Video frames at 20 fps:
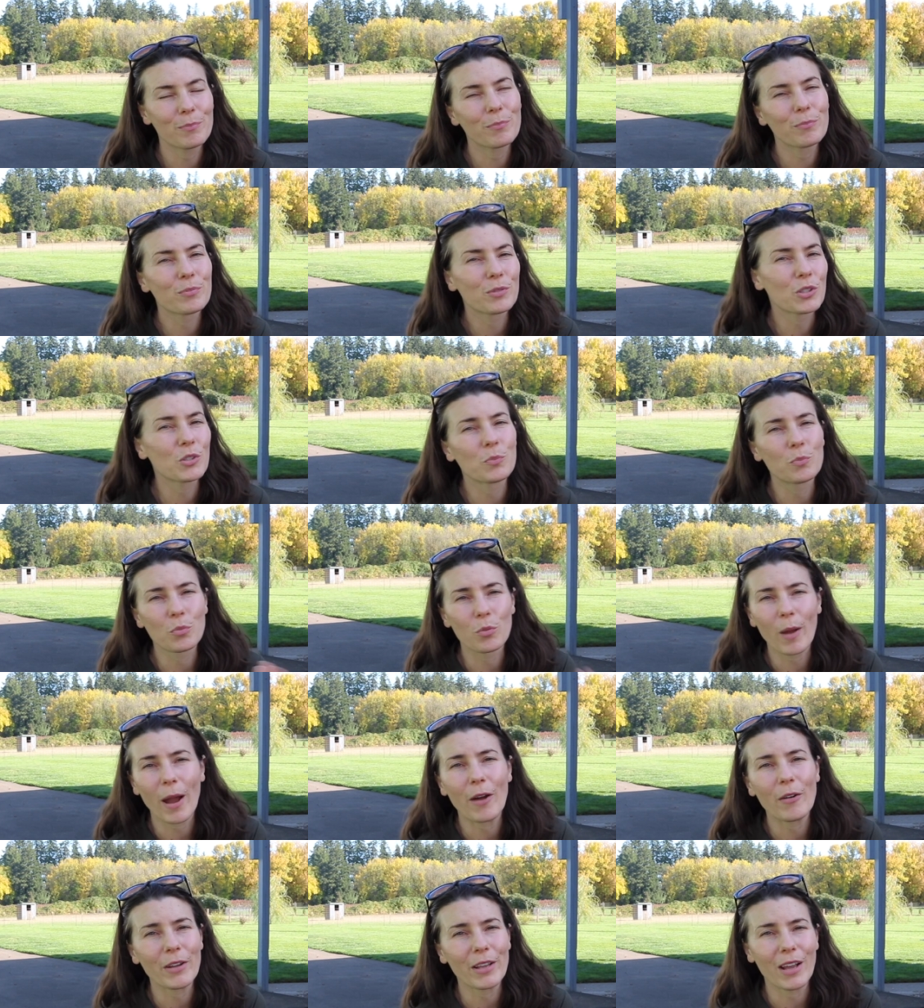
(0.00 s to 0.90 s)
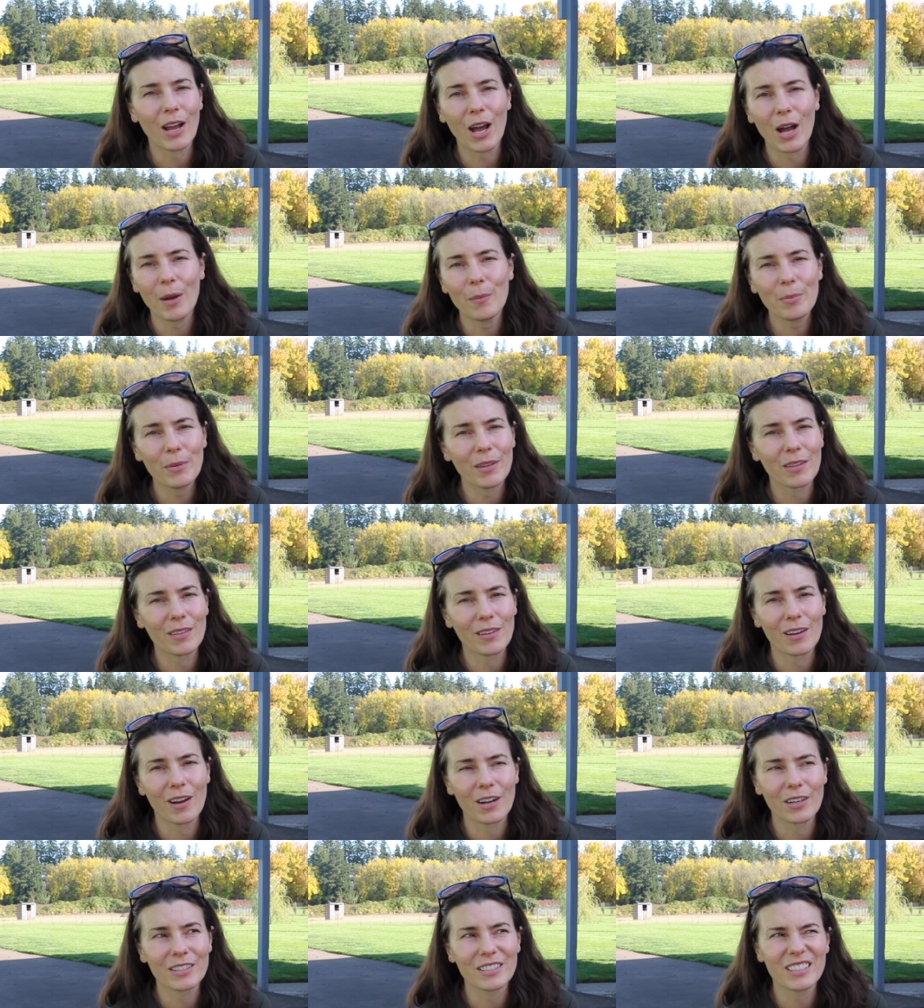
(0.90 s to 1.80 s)
sprouting up in the
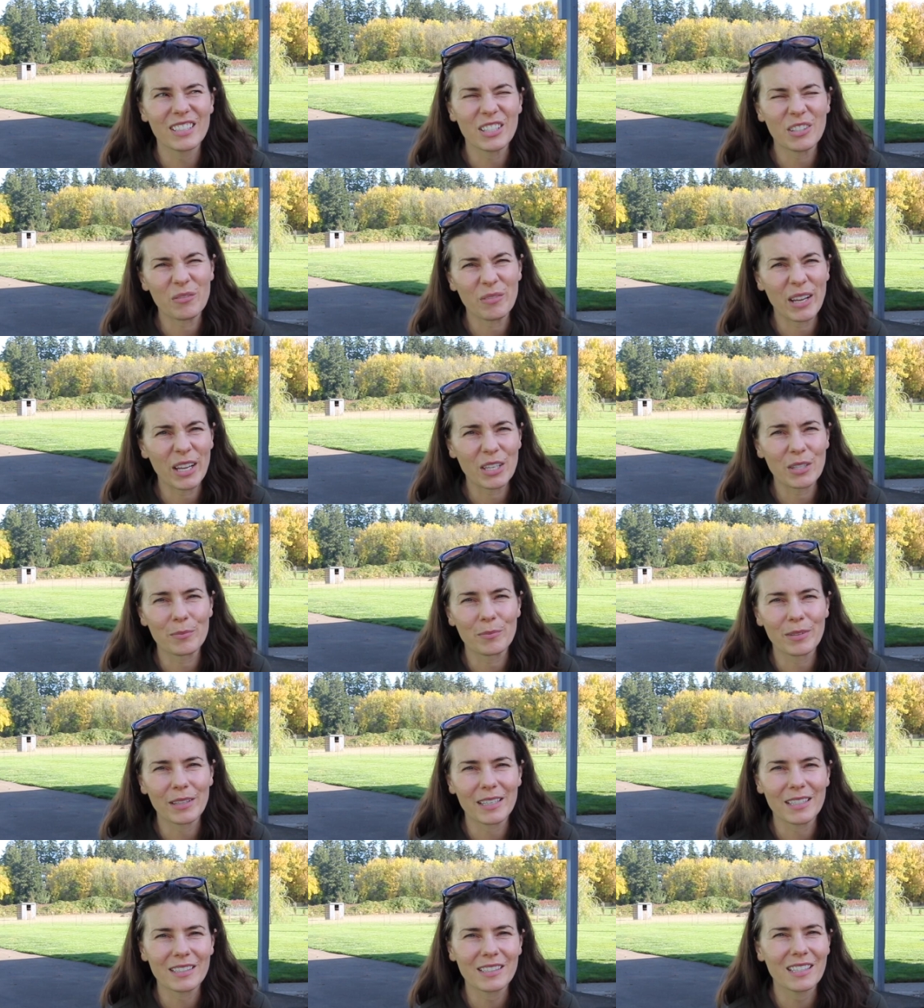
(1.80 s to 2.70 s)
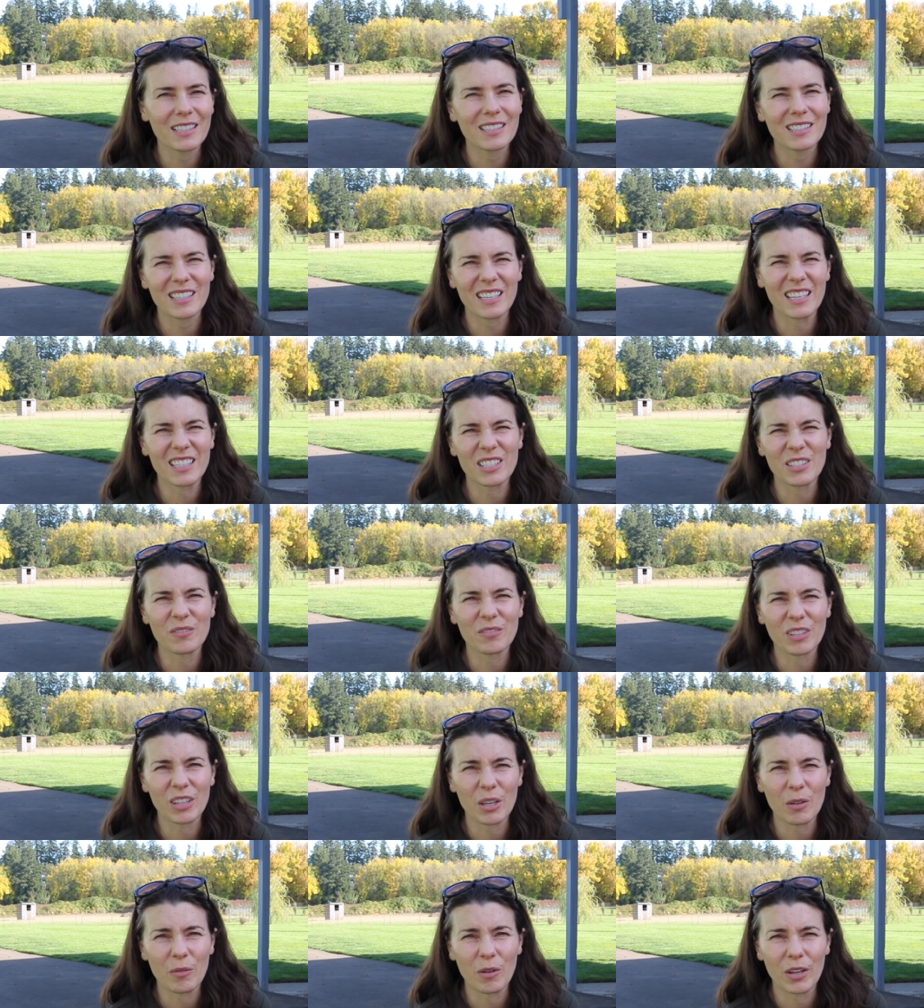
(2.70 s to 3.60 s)
garden in random places, and I didn't
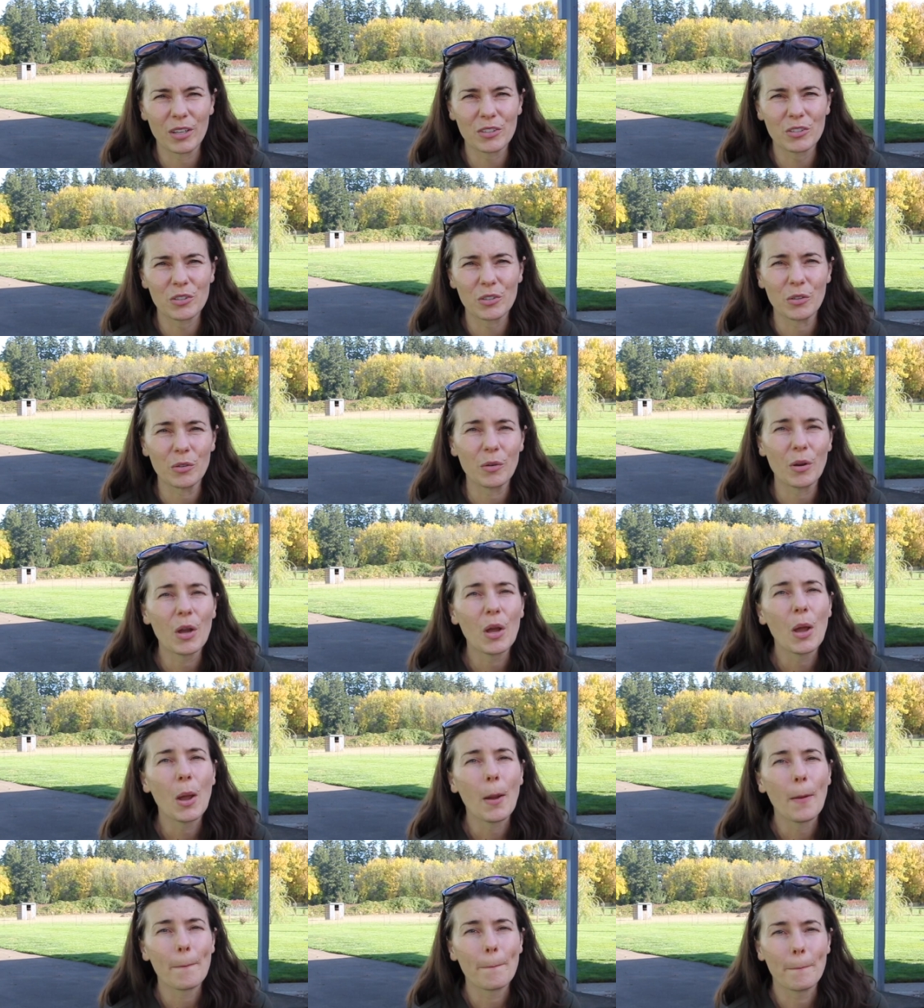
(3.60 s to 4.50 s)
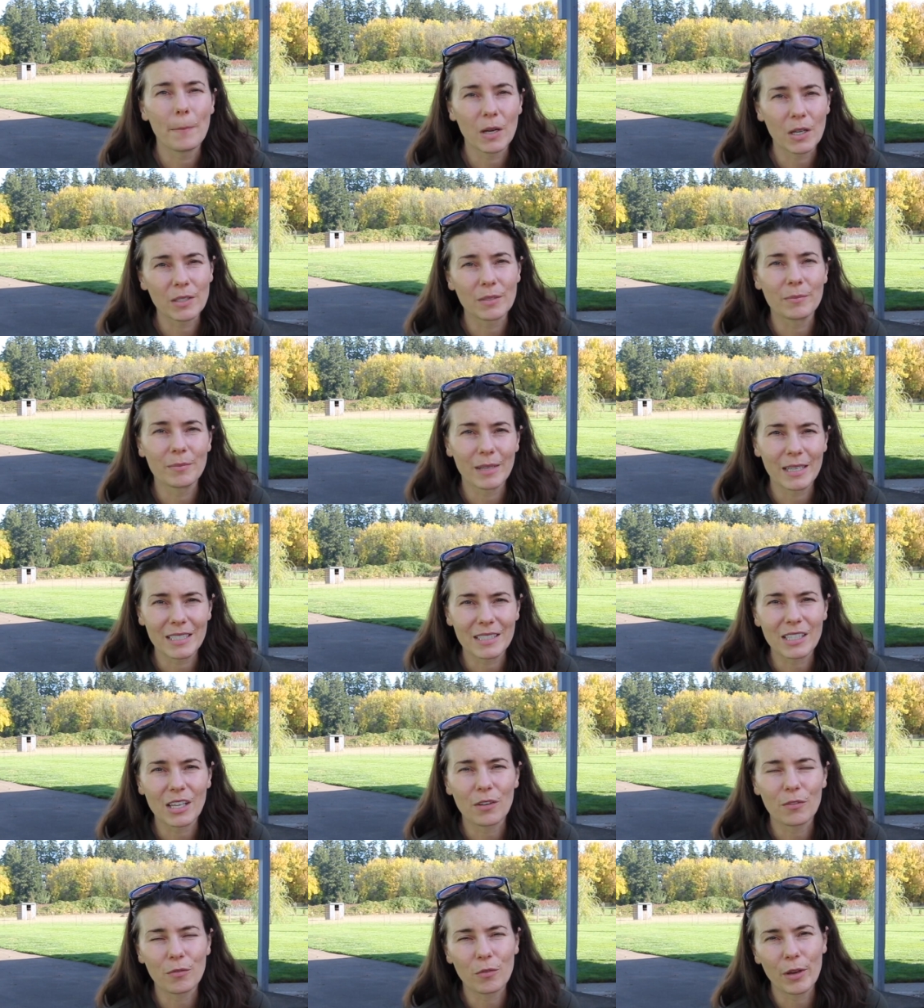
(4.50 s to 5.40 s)
really want to burden
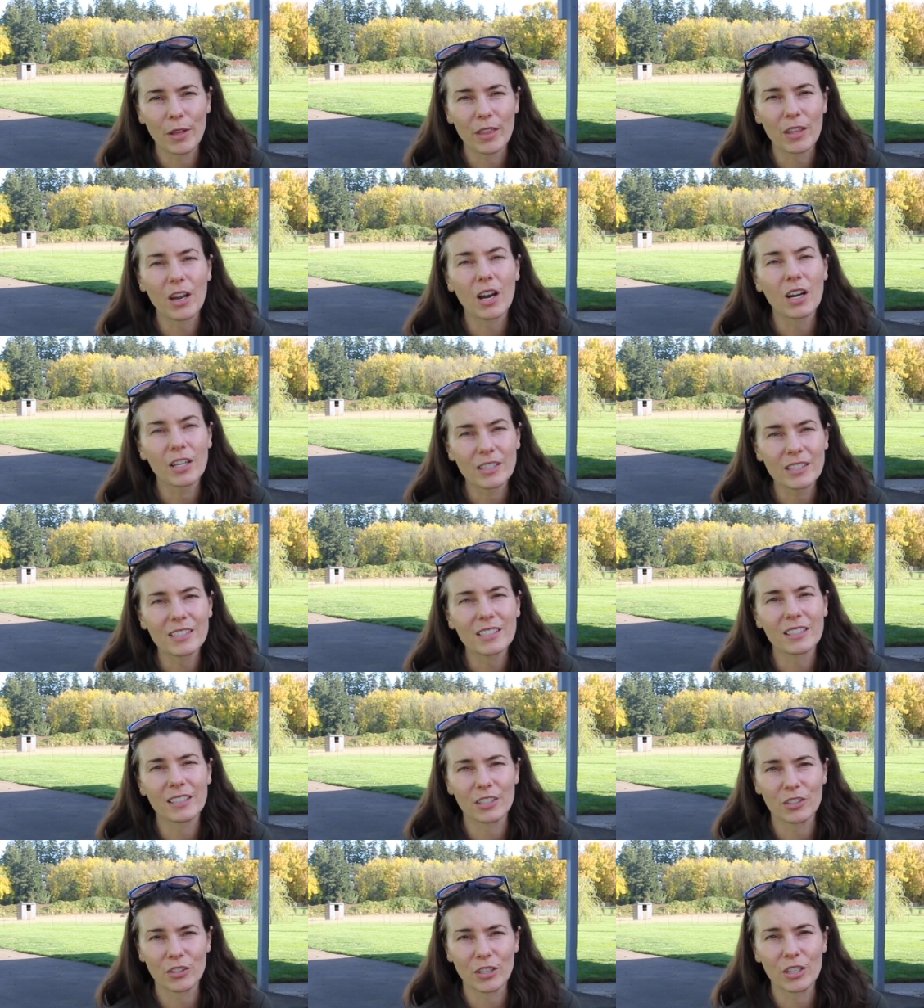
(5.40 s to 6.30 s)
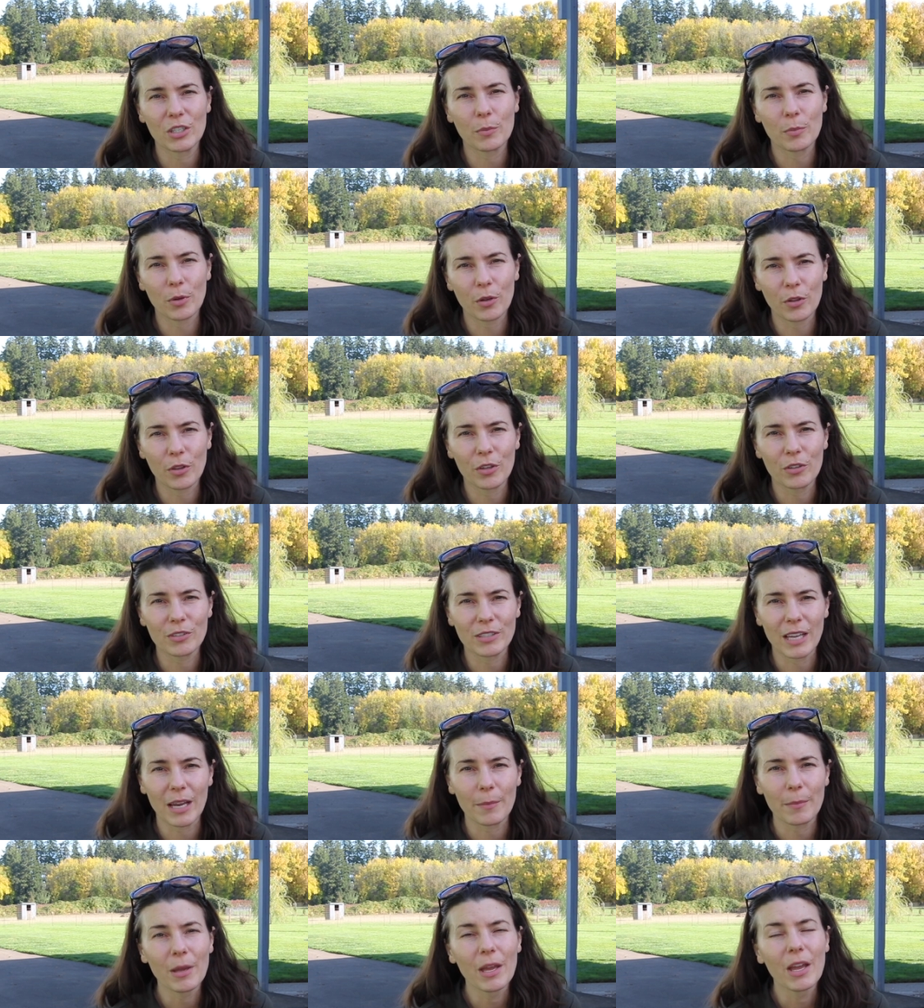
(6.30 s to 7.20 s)
myself with constantly trying to pull those
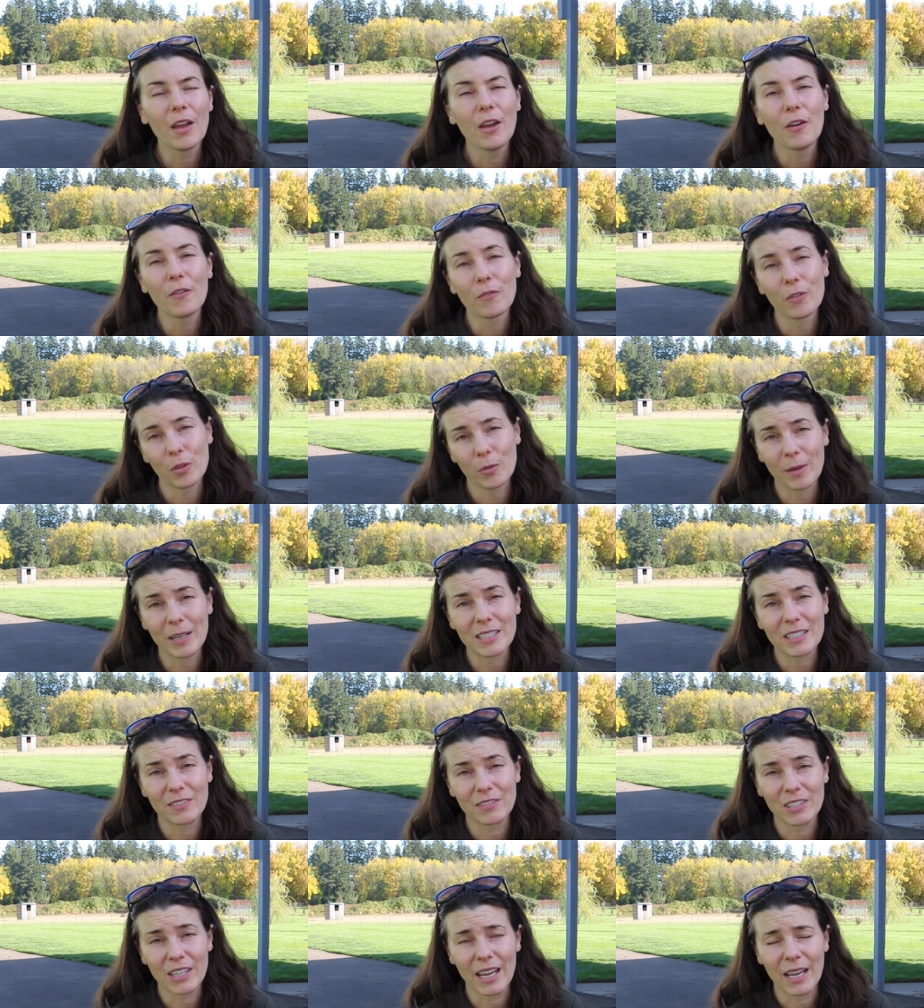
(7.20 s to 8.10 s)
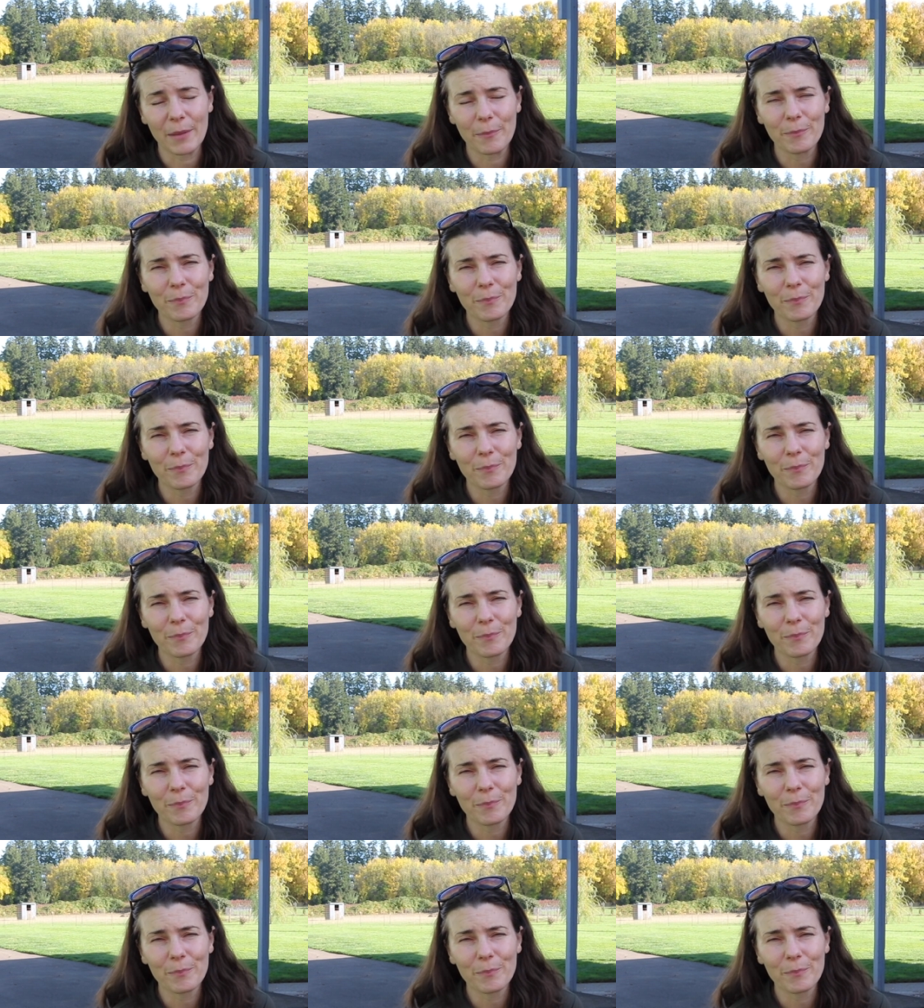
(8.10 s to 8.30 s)
up for the rest of time.